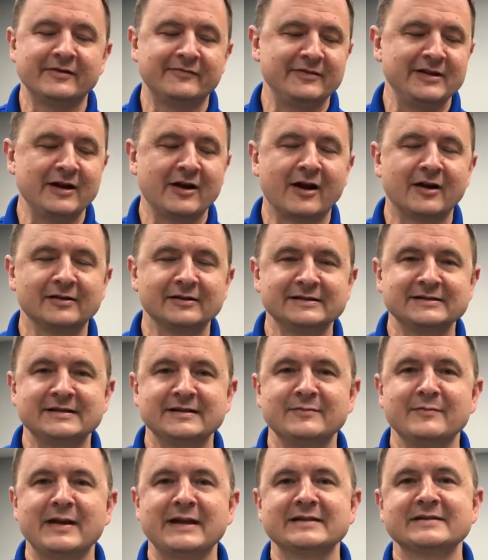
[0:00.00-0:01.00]
of the
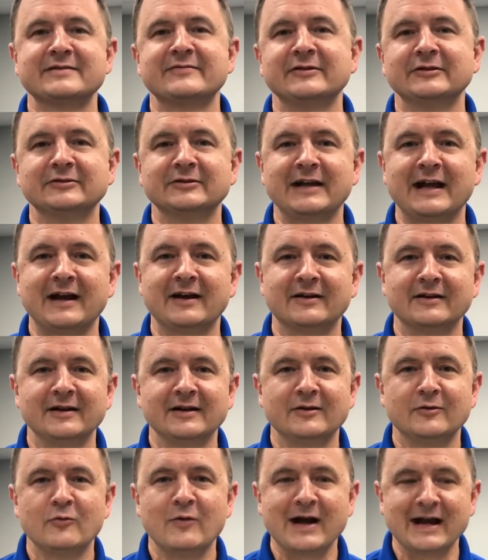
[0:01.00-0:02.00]
Arlington Mansfield
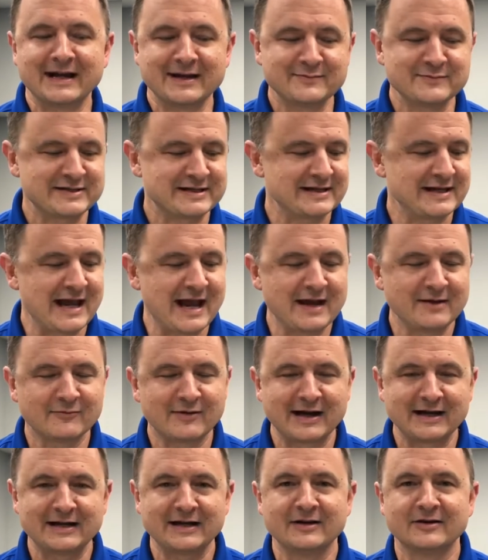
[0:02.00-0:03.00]
Area YMCA
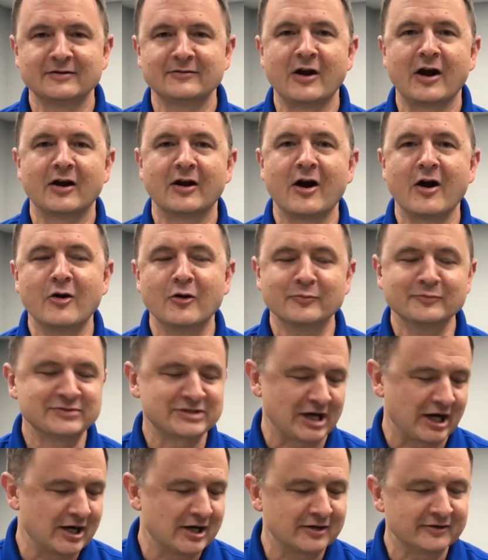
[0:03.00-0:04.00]
right here in our home
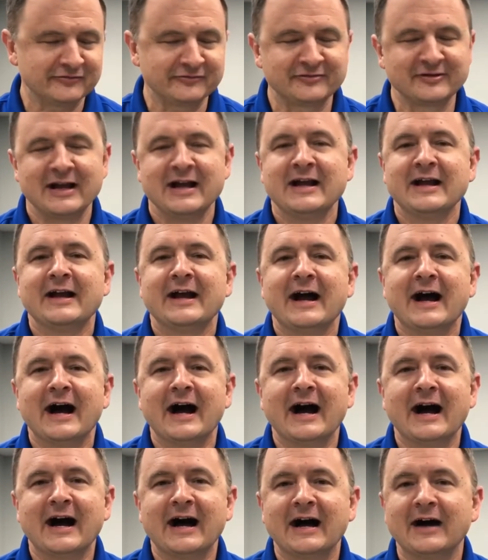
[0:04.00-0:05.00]
turf.
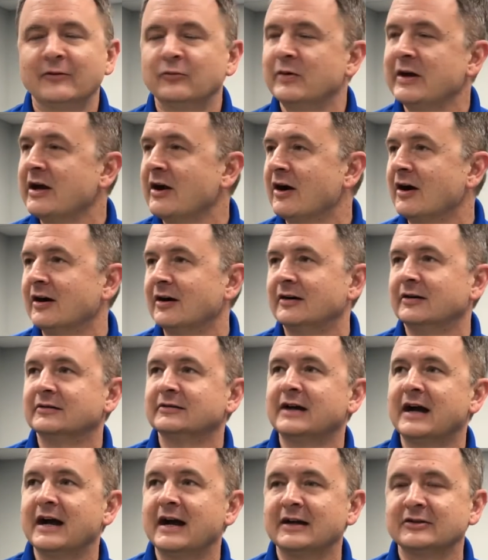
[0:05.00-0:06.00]
Uh, we
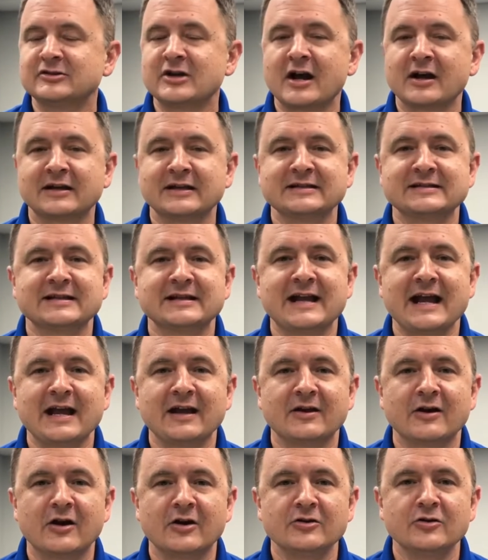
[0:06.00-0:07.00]
are uh, talking
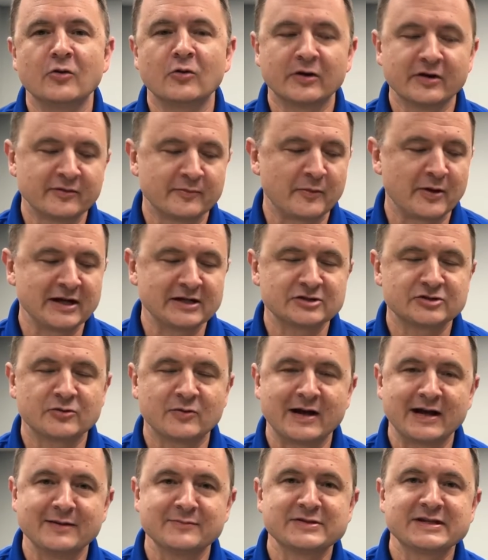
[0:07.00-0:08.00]
today at our North Branch
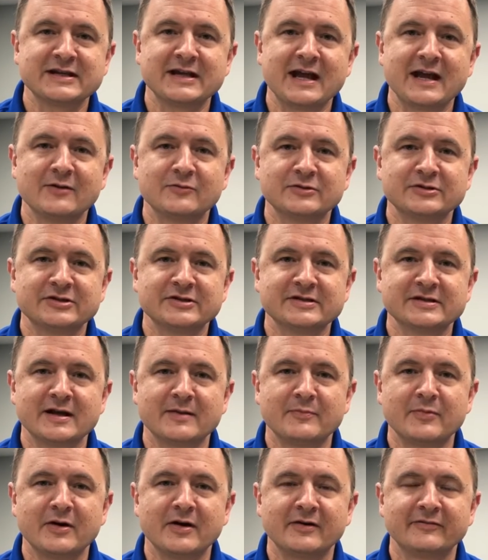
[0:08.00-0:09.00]
YMCA, which is
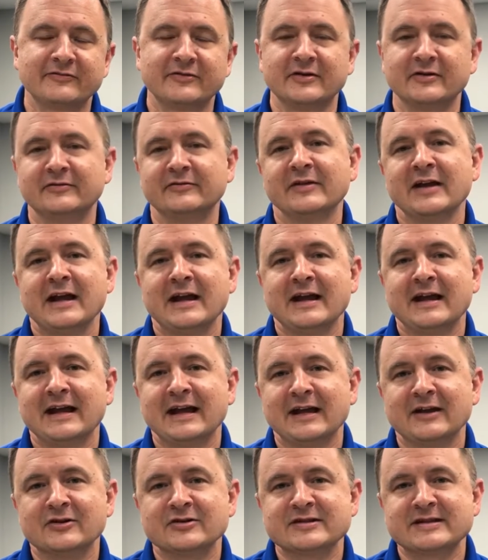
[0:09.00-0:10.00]
up off of
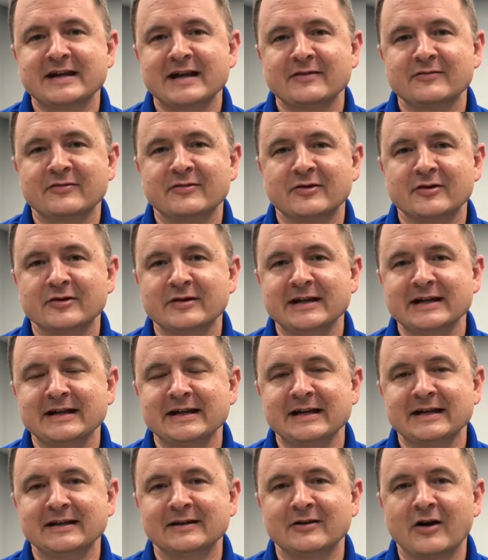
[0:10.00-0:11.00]
Interstate 30
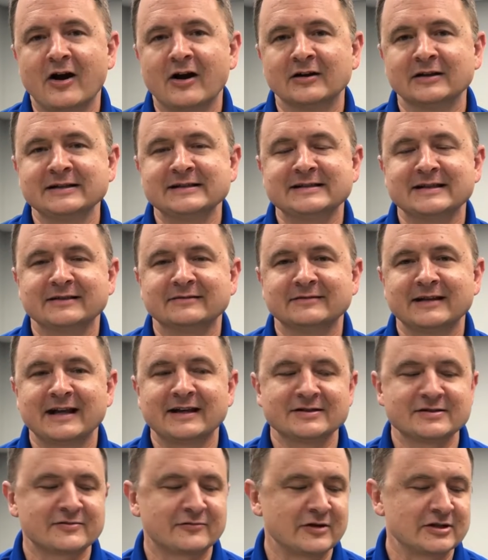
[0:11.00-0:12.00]
in Arlington,
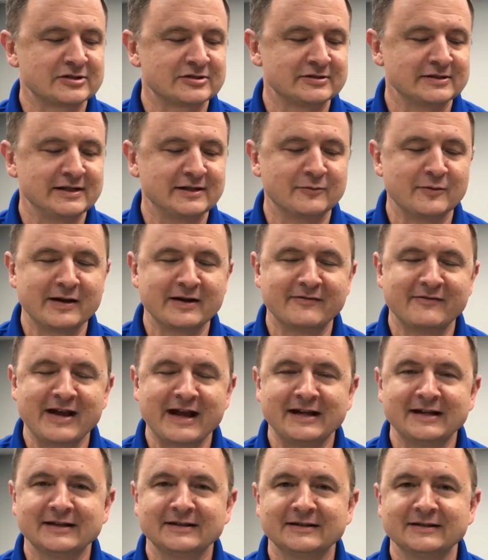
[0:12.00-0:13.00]
and it's freshly
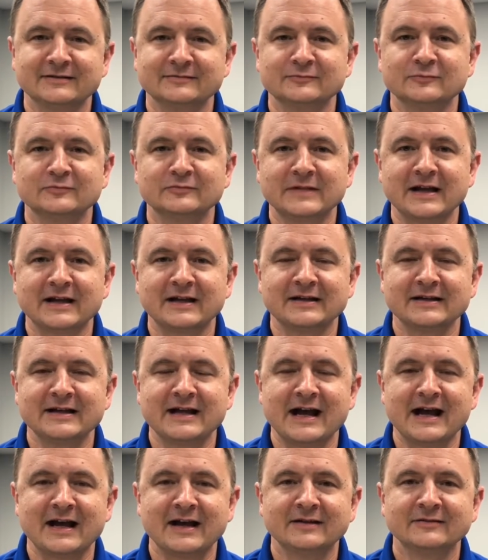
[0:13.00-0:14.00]
renovated and,
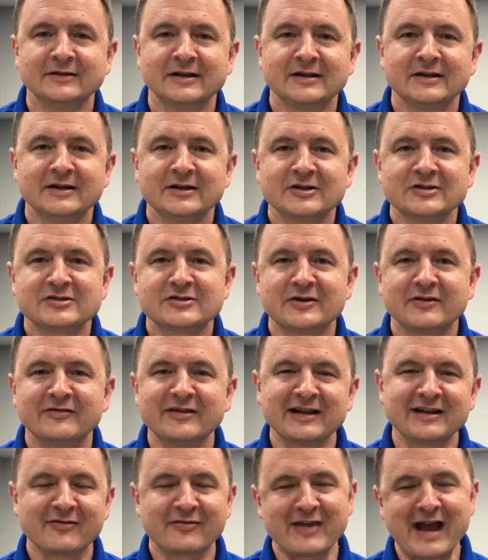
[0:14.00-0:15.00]
and uh,
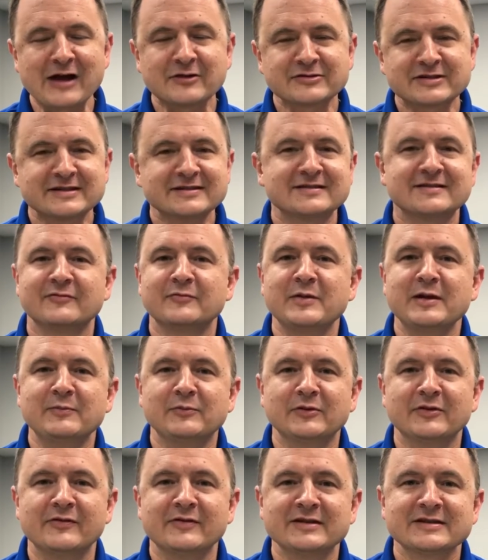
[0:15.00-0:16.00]
serving thousands of
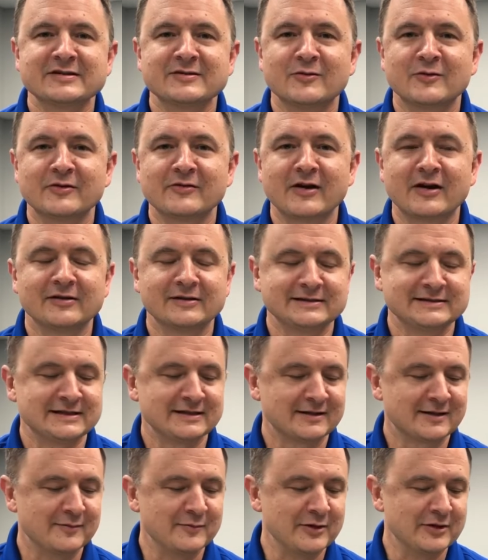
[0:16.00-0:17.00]
people in this North
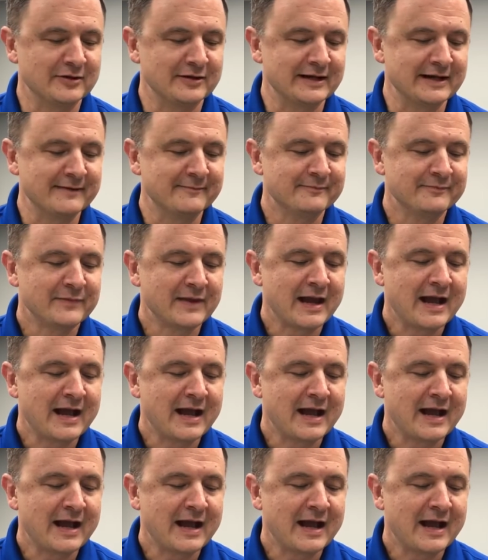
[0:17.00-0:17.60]
Arlington community.